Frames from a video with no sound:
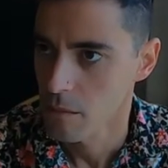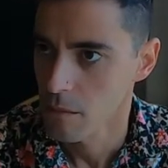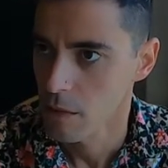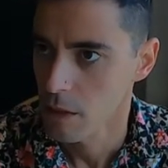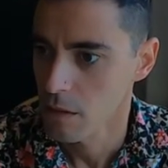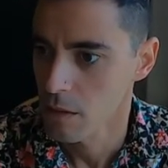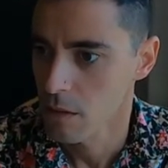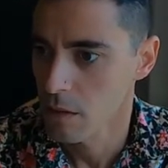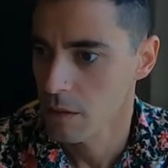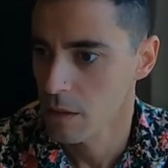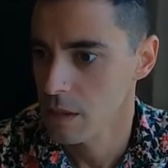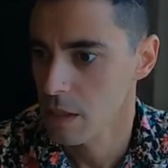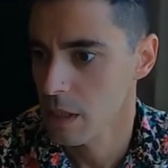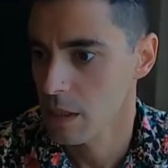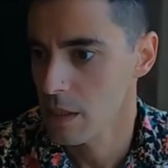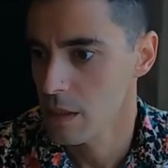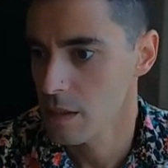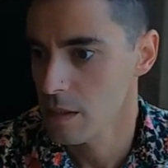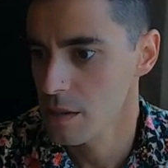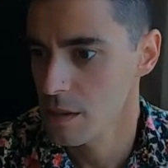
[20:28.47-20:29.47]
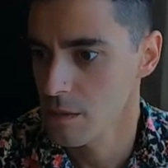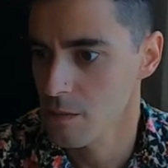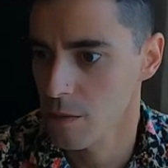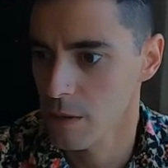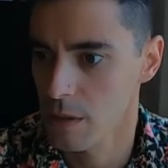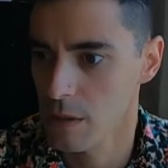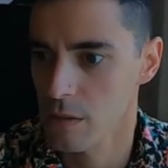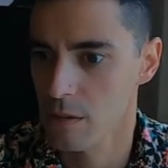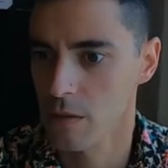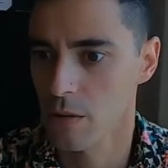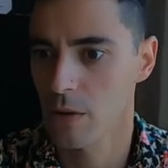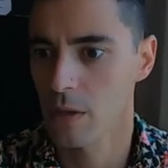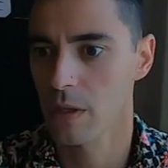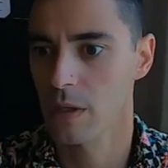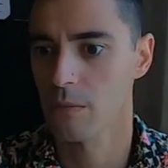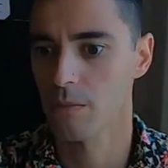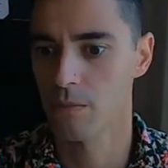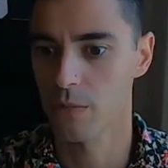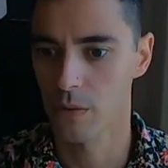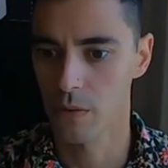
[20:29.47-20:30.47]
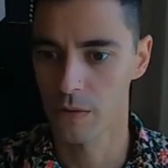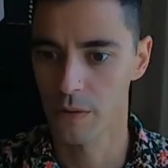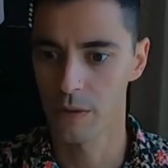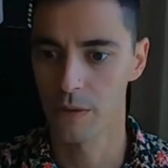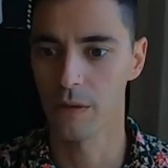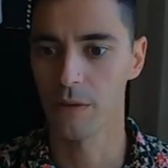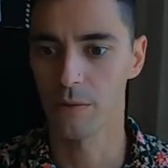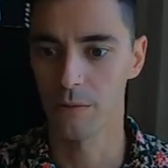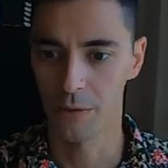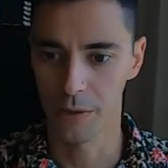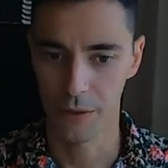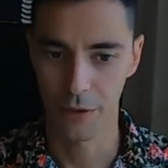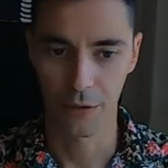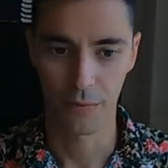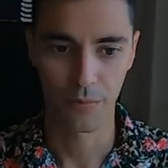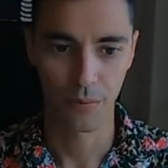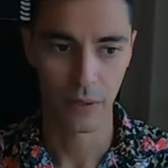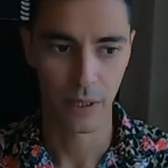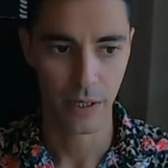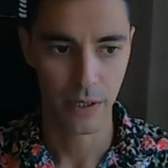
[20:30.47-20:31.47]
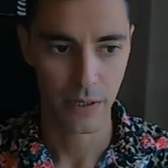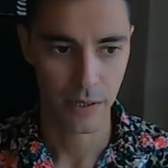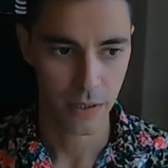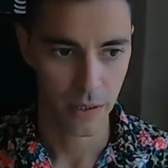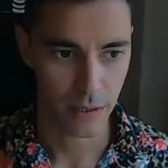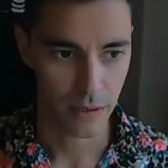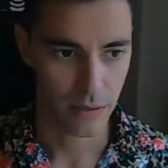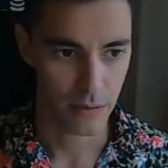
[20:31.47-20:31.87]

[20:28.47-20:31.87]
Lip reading: Because at least with the toilet bowl, when you're placed